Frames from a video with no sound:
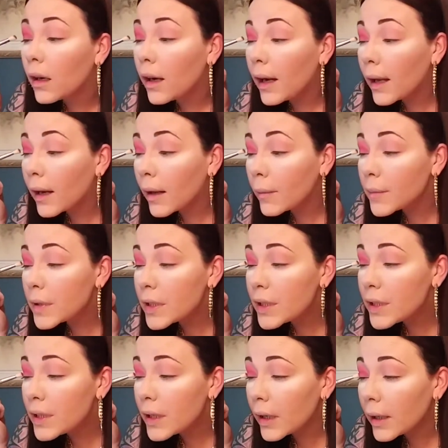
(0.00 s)
And I'm
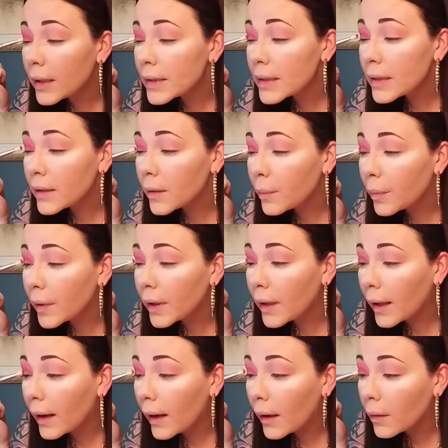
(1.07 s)
just going to bring
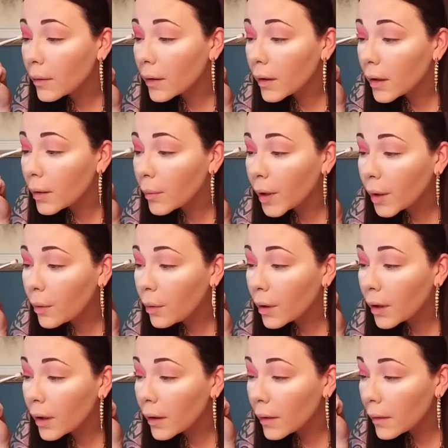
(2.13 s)
that out in my
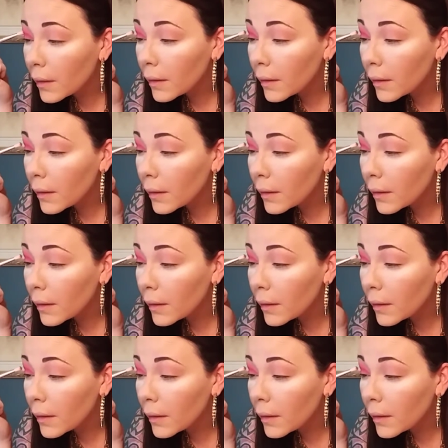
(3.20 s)
corner.